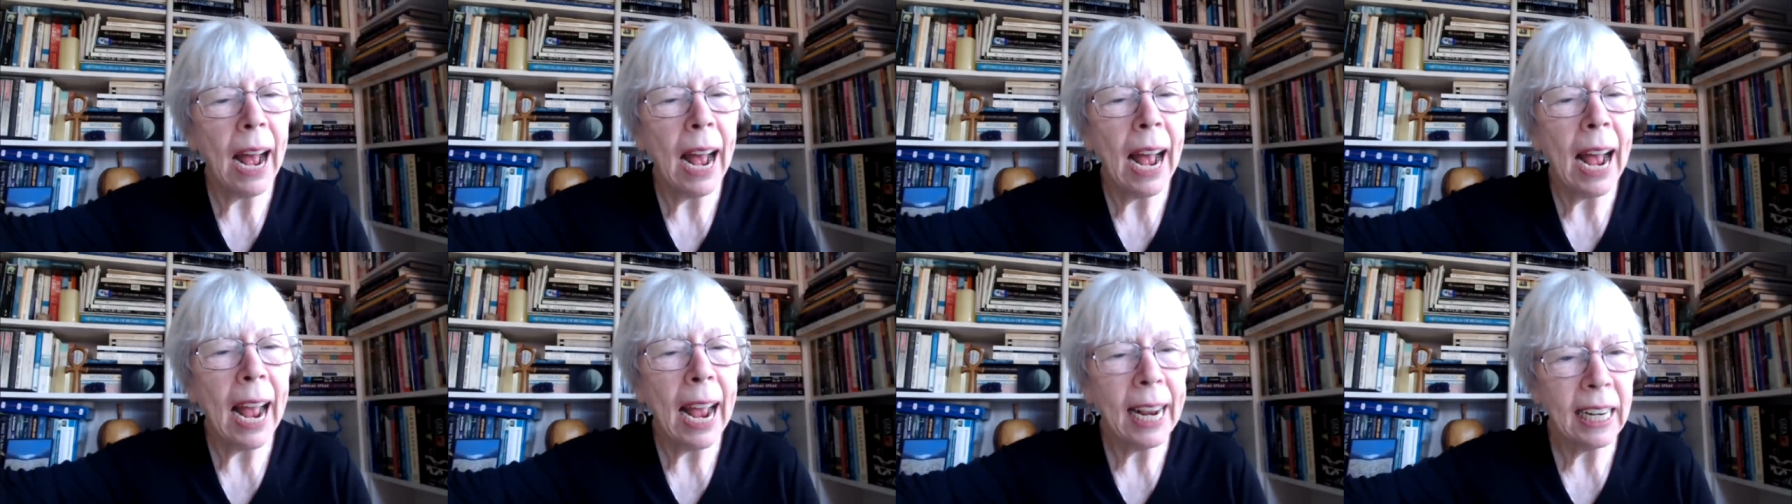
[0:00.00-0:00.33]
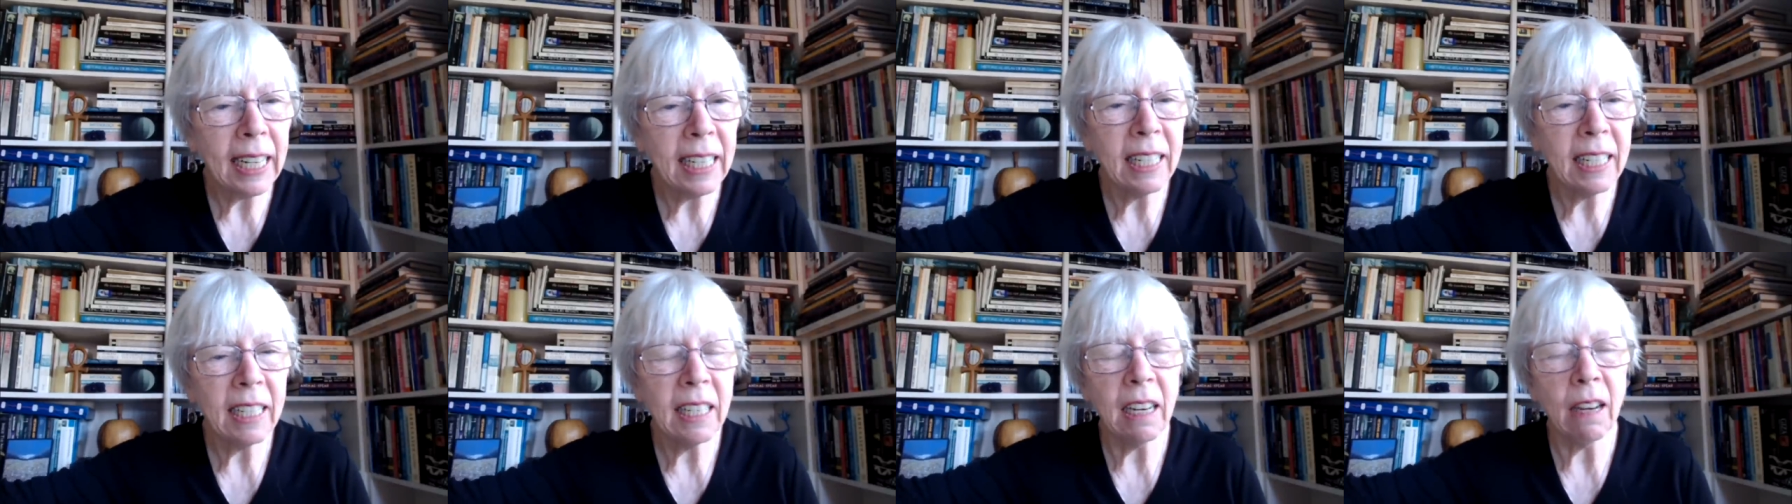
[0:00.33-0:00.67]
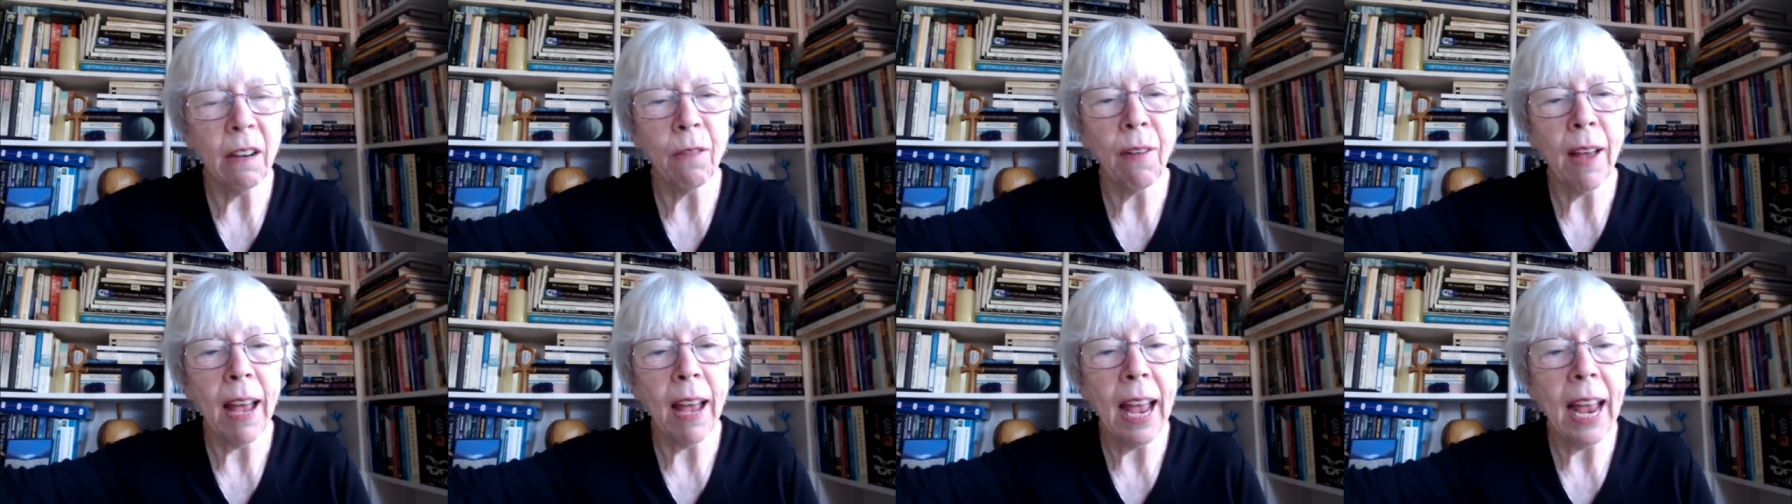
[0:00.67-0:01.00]

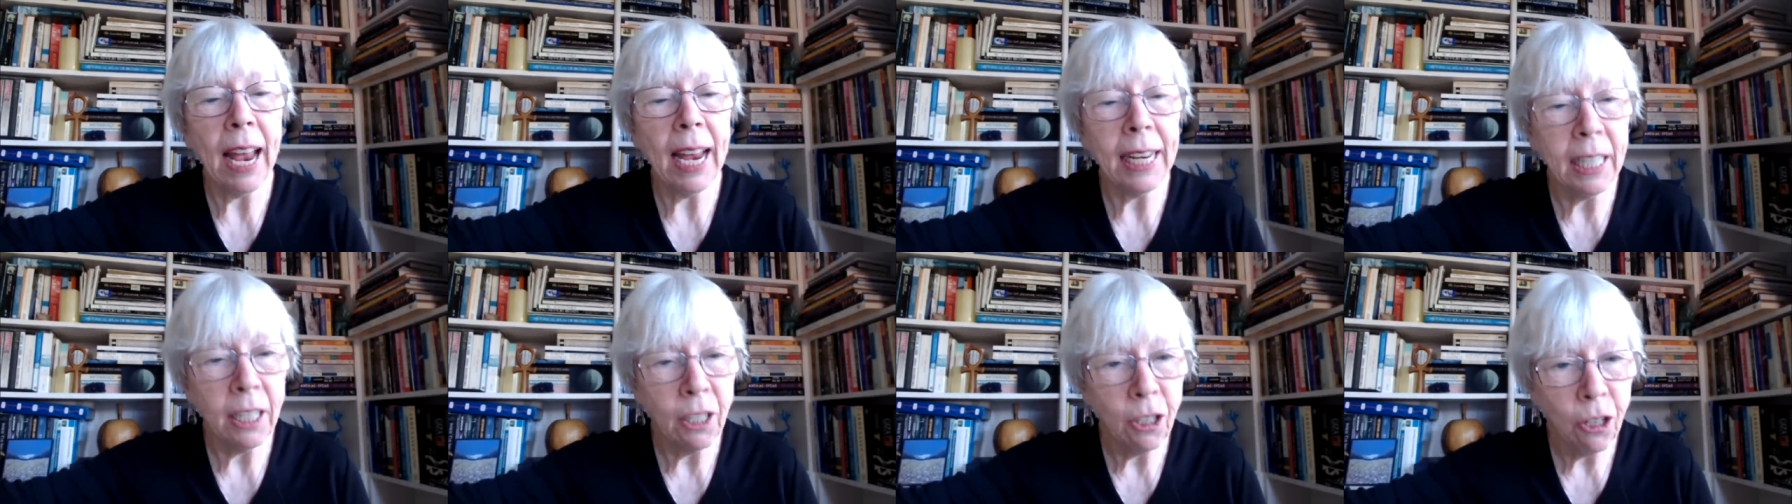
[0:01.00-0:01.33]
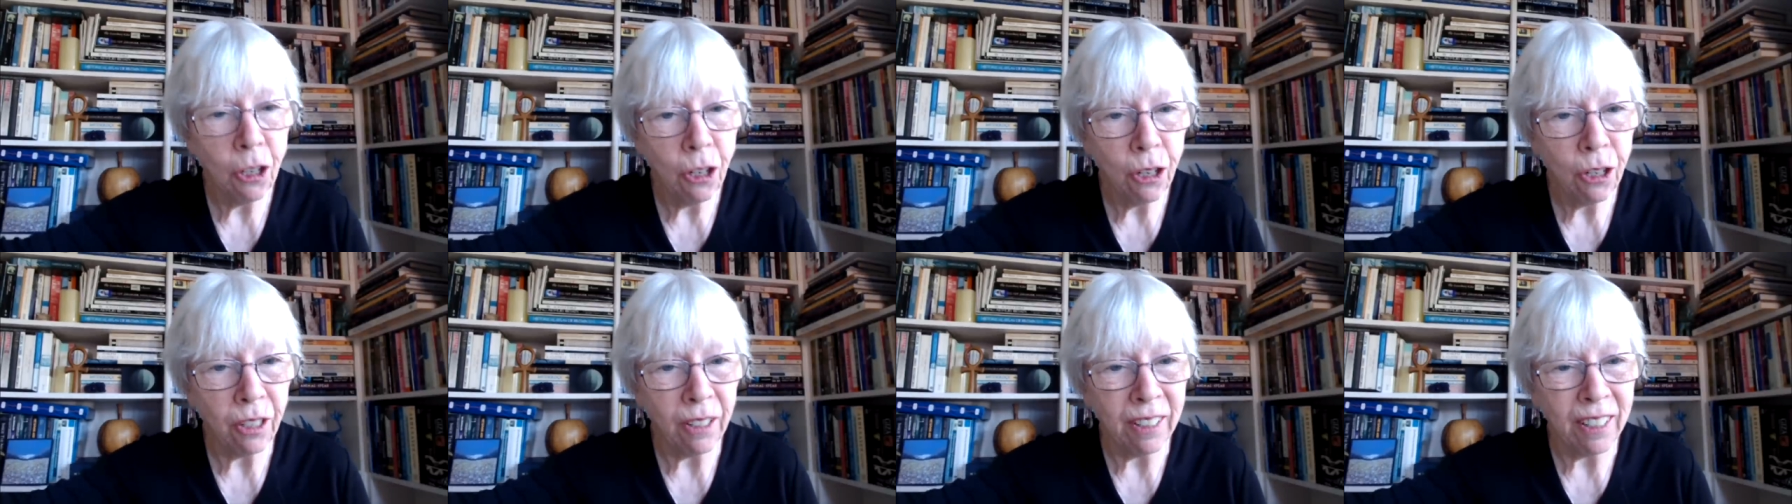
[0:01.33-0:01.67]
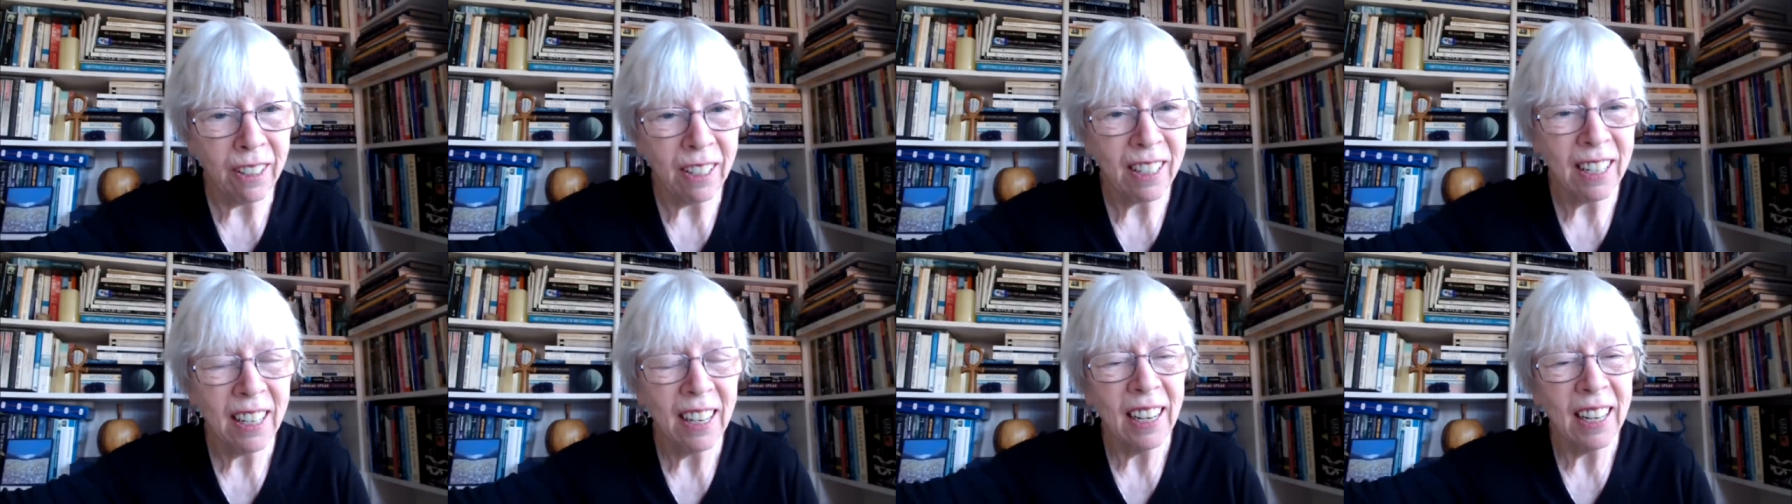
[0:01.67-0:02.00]
active ancient